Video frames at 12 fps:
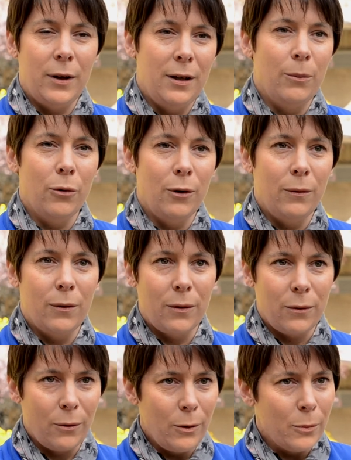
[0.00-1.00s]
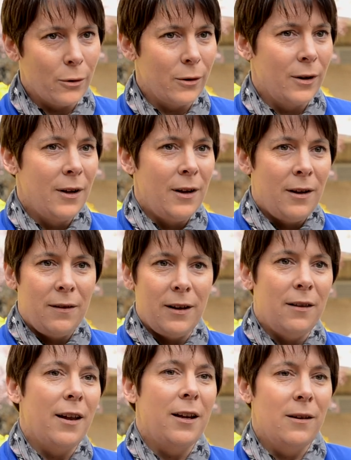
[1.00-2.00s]
we can improve the throughput,
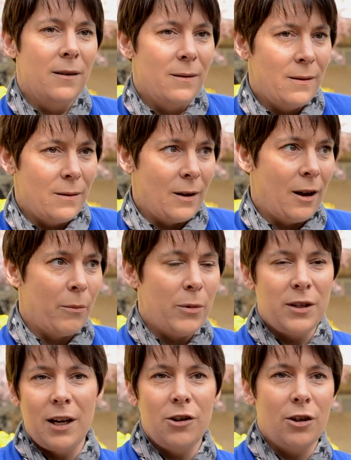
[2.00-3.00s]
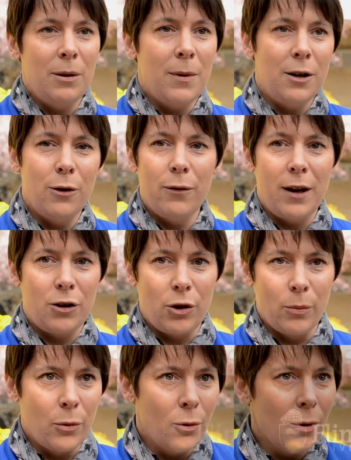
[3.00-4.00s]
then they can potentially
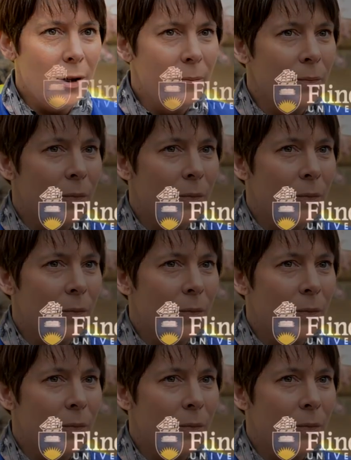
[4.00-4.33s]
manufacture more.